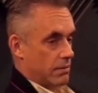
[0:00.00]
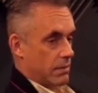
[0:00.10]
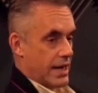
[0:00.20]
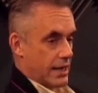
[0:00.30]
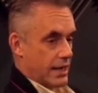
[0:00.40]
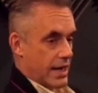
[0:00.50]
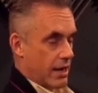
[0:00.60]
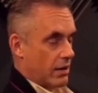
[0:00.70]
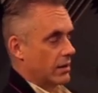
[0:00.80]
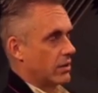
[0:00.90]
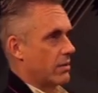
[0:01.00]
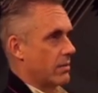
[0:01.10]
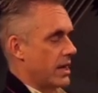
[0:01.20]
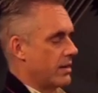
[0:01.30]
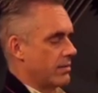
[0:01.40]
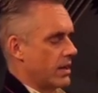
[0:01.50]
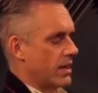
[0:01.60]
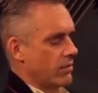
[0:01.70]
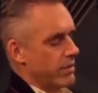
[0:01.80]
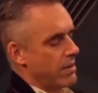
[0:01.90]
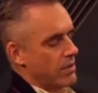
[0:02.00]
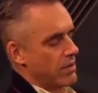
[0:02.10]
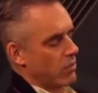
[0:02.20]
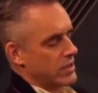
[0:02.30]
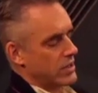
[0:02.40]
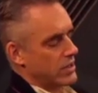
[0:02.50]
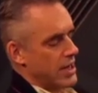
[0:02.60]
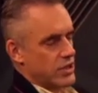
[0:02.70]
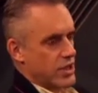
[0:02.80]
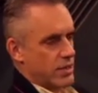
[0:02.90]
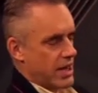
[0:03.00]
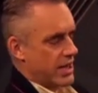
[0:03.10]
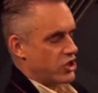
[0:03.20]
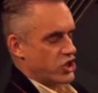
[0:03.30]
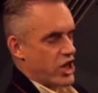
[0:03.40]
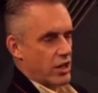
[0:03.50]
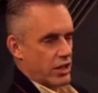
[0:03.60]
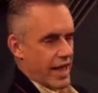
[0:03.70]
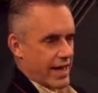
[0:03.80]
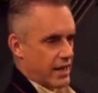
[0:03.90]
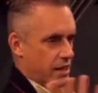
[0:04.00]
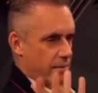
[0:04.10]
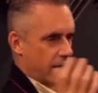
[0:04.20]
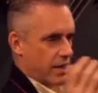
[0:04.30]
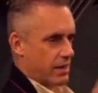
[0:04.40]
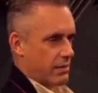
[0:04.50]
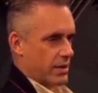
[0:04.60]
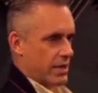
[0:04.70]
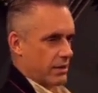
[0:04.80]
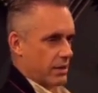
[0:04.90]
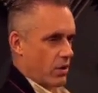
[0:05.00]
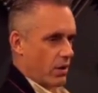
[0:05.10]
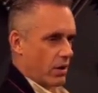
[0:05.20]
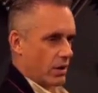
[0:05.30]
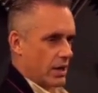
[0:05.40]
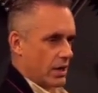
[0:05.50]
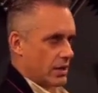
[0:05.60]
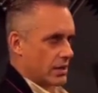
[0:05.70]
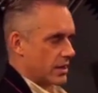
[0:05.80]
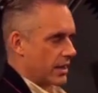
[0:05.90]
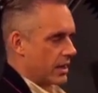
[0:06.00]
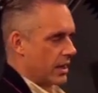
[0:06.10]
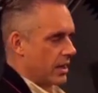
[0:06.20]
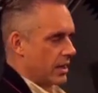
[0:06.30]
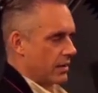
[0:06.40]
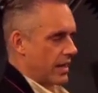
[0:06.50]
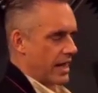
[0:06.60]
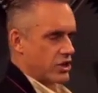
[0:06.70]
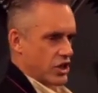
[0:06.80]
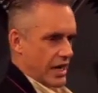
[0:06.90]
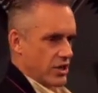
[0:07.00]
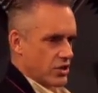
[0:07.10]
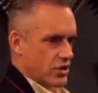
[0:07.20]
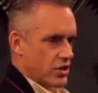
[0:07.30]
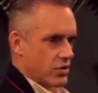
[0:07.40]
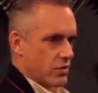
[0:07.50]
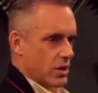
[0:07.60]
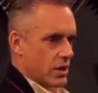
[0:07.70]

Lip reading: mine had, not a mine, I don't remember, some kind of shell had landed in the middle of them, killed them all. It's like, that changes you.